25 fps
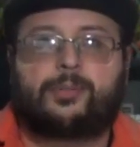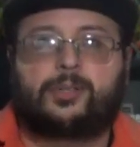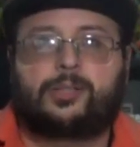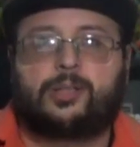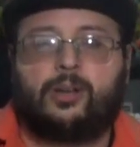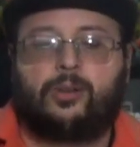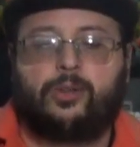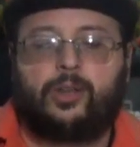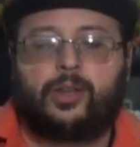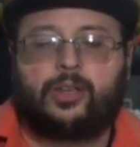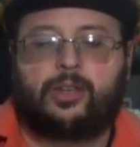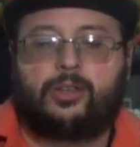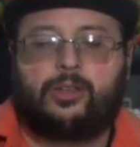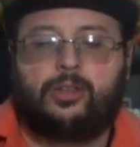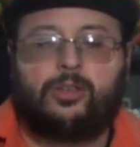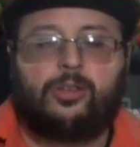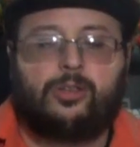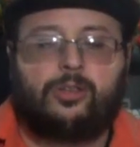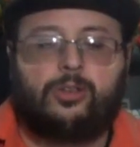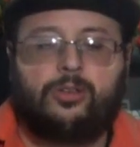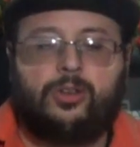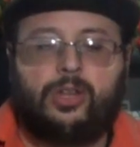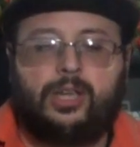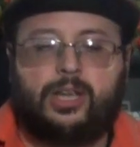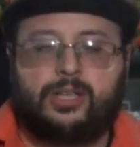So,
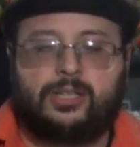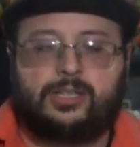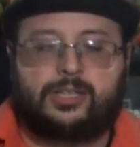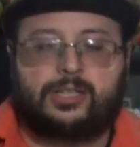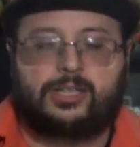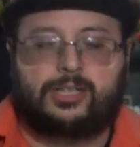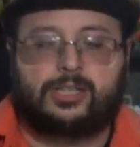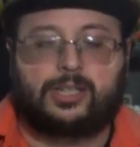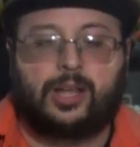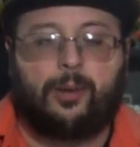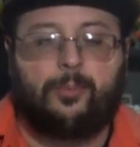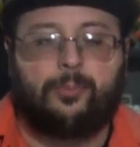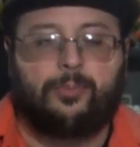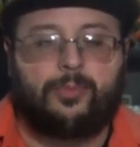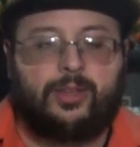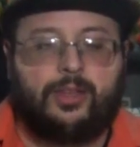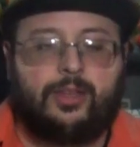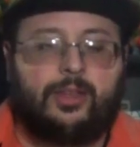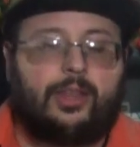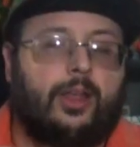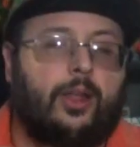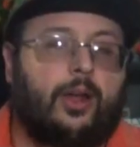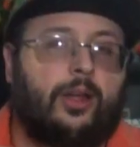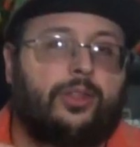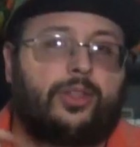you need some detail.